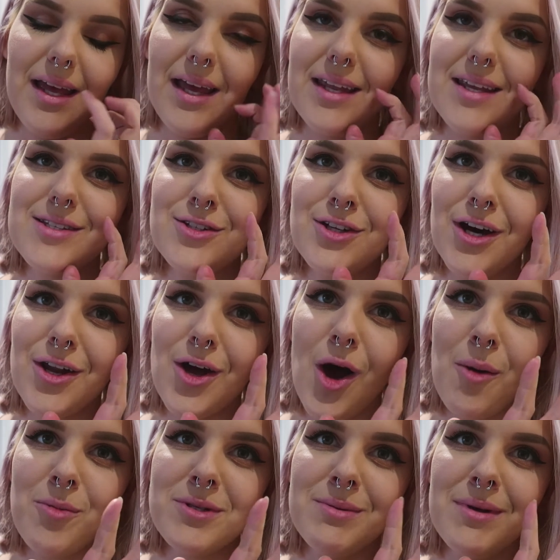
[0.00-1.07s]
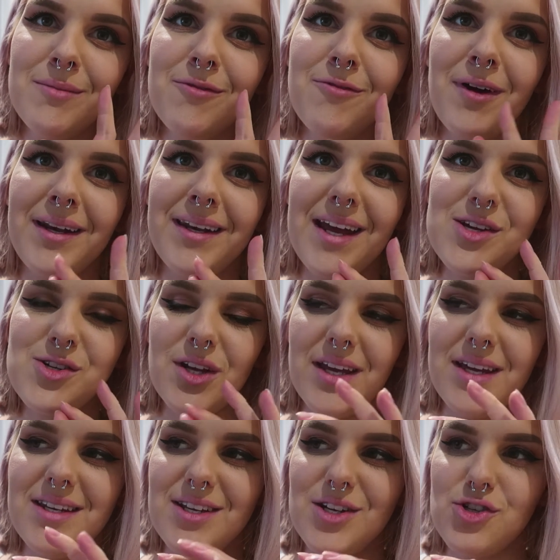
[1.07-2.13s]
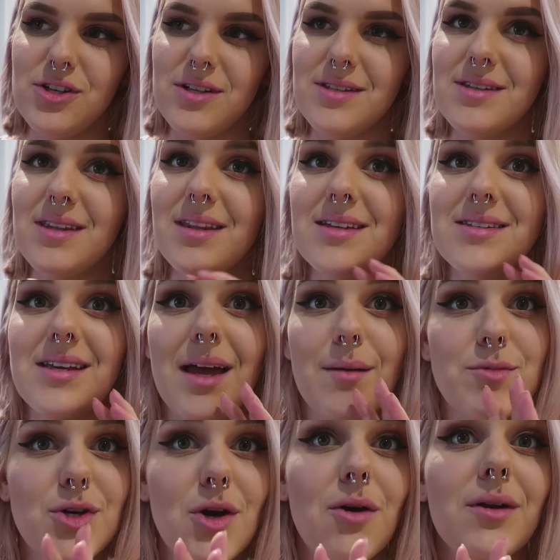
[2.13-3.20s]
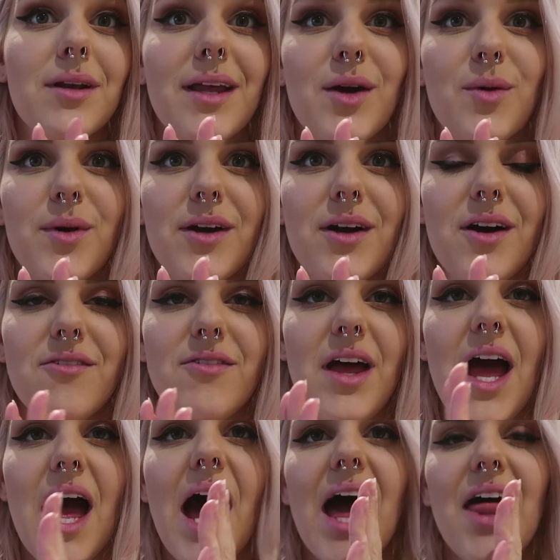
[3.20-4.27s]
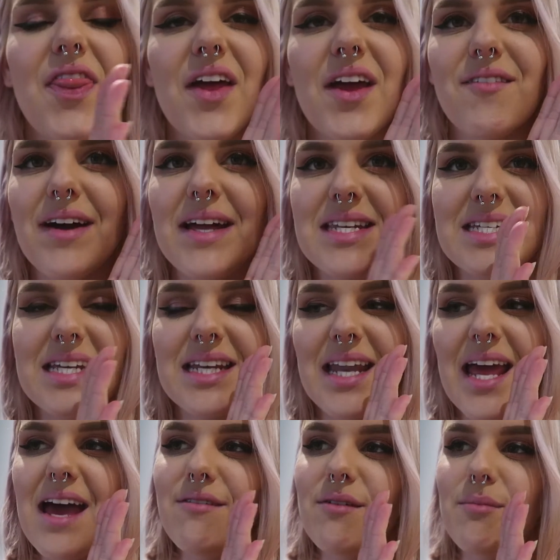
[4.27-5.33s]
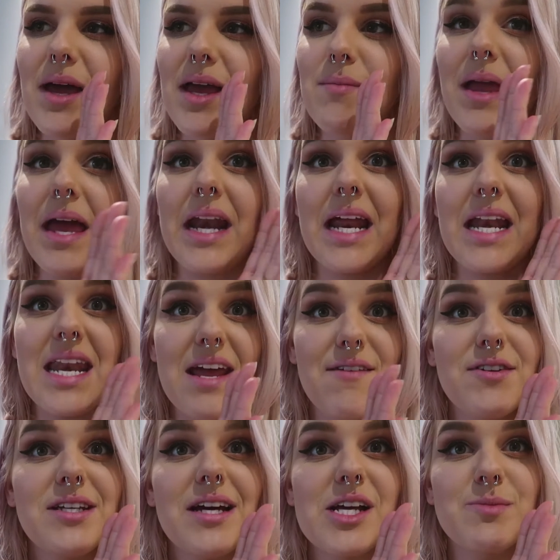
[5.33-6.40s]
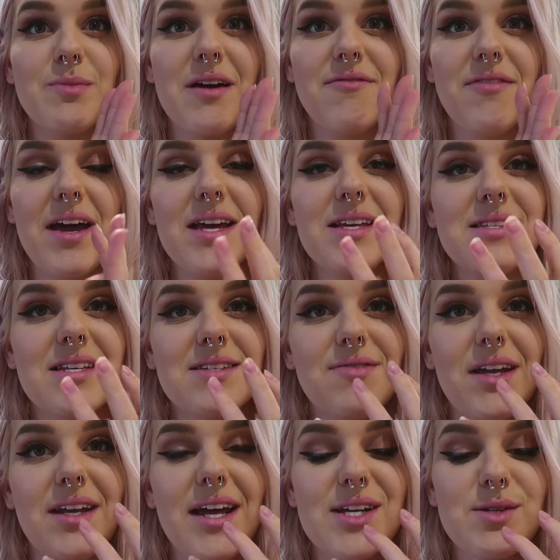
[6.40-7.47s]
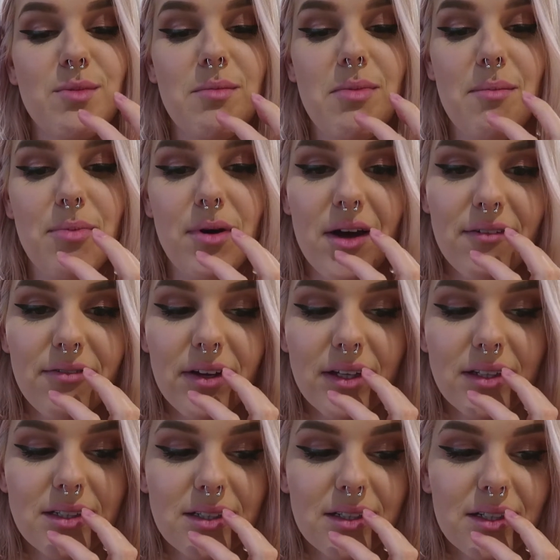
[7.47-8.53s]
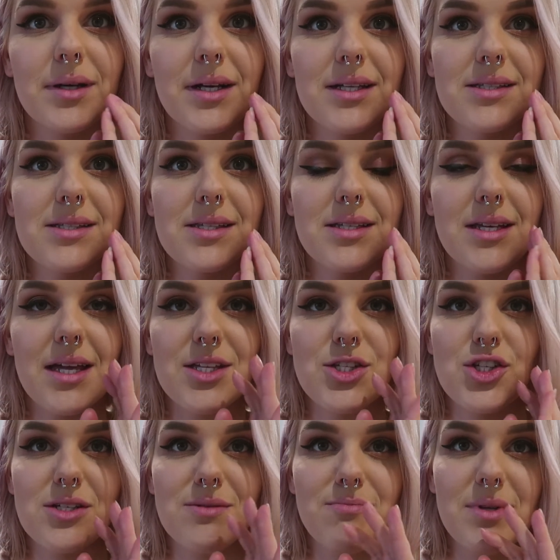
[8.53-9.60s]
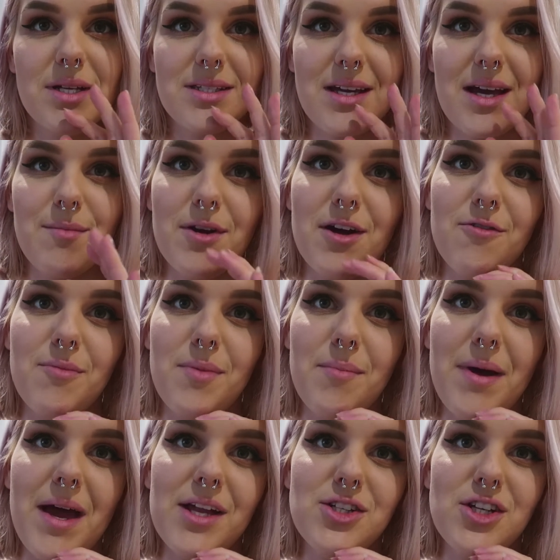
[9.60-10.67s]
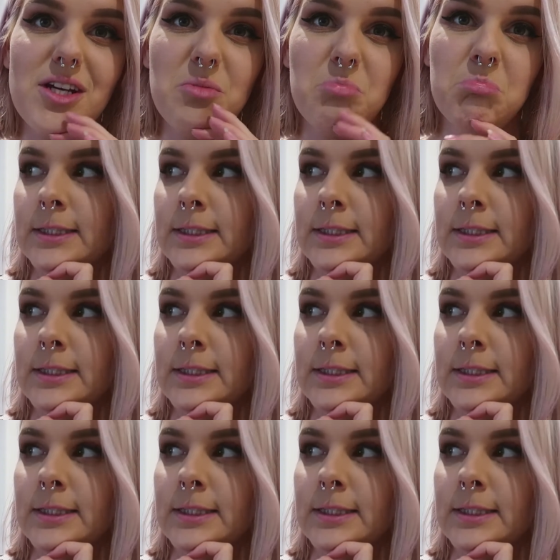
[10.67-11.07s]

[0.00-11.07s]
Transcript: It is not optimum foundation conditions, this I am totally aware of. I think if I didn't have a baby and I never touched my face, this foundation would be perfect, but it's coming off a bit patchy.